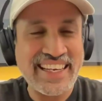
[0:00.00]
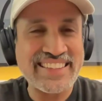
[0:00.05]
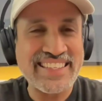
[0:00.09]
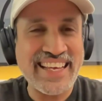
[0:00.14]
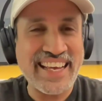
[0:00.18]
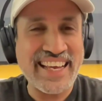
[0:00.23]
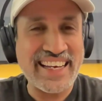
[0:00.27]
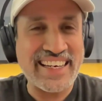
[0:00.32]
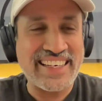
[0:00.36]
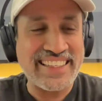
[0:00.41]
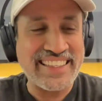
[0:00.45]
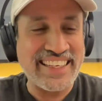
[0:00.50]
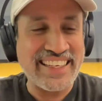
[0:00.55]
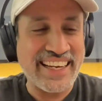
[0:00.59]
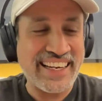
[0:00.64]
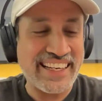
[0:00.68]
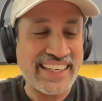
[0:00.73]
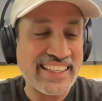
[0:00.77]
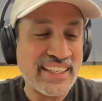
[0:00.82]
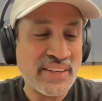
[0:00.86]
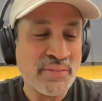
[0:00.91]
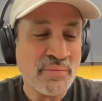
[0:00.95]
Exactly,
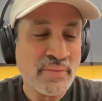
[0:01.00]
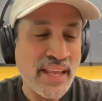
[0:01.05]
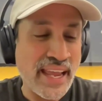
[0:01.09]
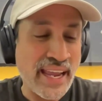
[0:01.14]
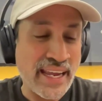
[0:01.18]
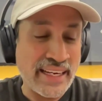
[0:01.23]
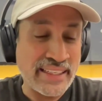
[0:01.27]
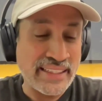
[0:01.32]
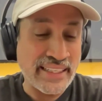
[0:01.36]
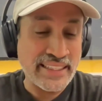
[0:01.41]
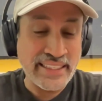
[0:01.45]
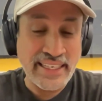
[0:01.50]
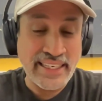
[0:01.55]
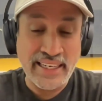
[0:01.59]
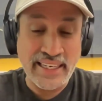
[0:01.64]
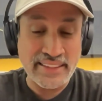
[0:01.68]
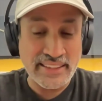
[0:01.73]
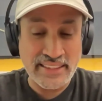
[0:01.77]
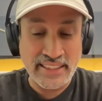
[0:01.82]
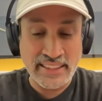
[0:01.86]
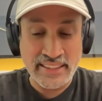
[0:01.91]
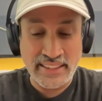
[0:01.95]
yeah. And then,
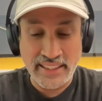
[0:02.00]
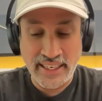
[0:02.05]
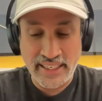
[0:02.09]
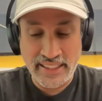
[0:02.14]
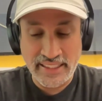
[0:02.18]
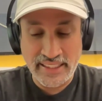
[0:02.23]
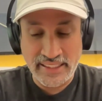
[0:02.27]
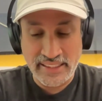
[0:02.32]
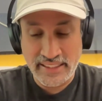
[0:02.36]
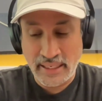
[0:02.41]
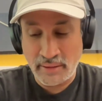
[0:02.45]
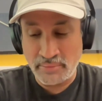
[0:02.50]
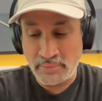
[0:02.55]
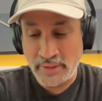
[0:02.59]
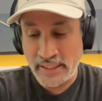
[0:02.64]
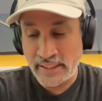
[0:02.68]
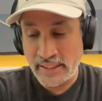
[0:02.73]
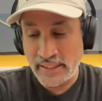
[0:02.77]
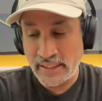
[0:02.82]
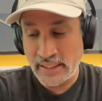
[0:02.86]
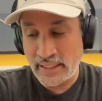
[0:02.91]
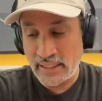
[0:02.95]
yeah, this integration is
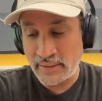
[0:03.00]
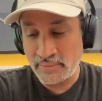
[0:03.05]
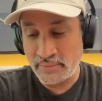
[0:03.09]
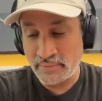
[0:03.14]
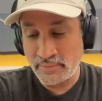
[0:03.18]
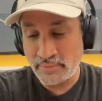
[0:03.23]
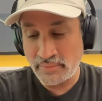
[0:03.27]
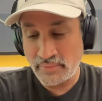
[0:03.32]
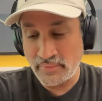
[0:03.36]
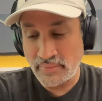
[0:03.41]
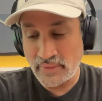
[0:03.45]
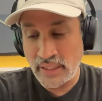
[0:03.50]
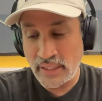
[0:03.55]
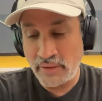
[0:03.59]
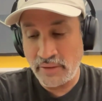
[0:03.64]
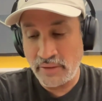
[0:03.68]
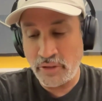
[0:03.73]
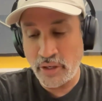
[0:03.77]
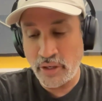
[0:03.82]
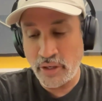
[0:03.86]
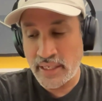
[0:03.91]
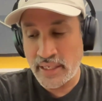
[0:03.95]
something,
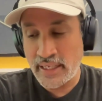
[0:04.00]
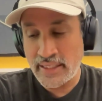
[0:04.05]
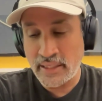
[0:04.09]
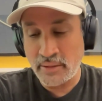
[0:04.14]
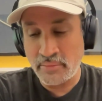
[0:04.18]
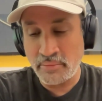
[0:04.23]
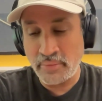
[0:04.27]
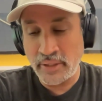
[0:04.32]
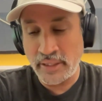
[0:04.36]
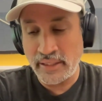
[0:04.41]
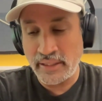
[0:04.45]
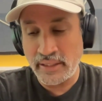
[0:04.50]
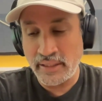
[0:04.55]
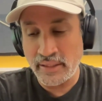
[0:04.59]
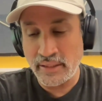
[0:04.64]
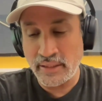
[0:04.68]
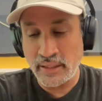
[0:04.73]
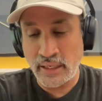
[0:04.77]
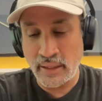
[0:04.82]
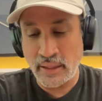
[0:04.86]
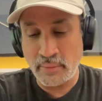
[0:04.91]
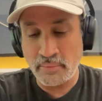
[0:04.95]
if you're an
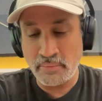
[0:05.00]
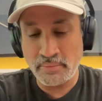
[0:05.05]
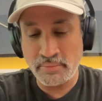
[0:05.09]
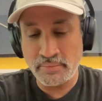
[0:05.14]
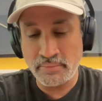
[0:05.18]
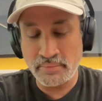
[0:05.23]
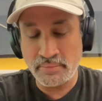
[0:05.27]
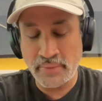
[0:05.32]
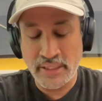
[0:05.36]
SMB